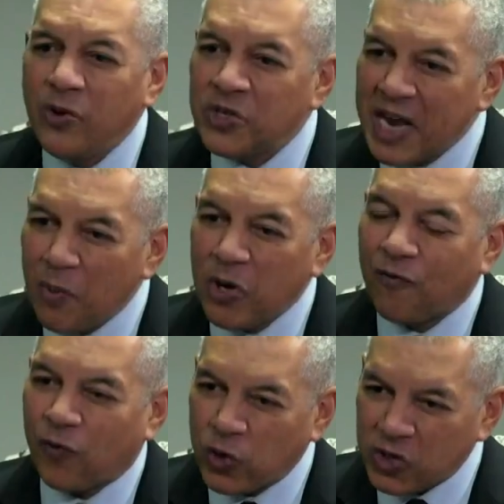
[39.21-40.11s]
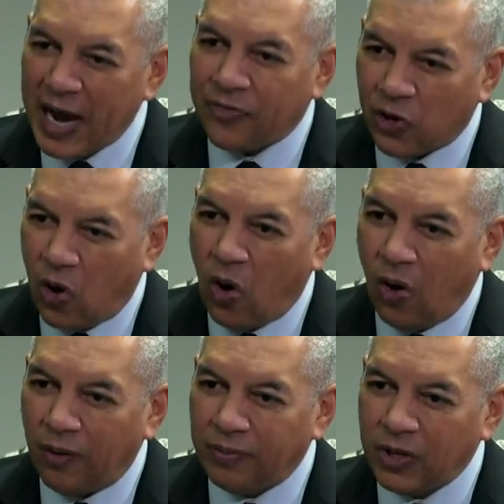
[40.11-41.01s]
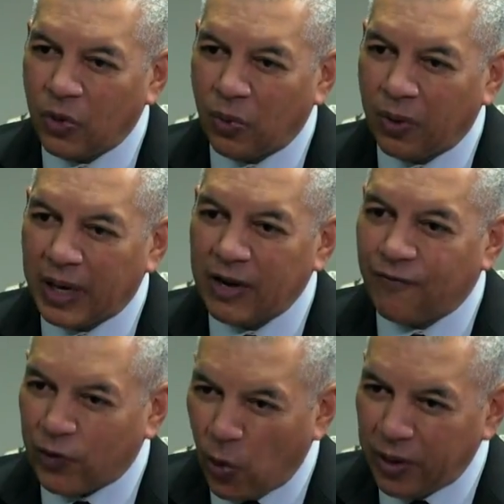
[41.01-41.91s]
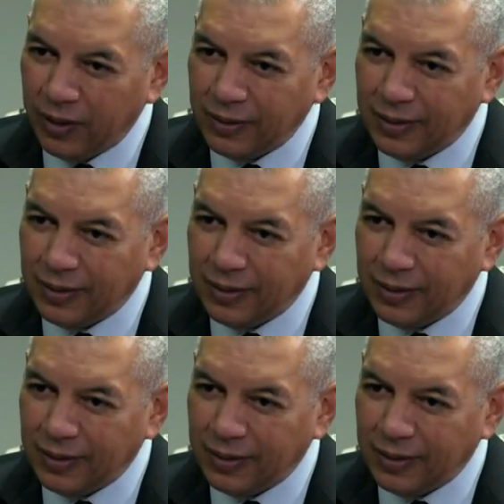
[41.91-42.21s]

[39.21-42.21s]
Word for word: I understand when you first got the call, you were in Florida.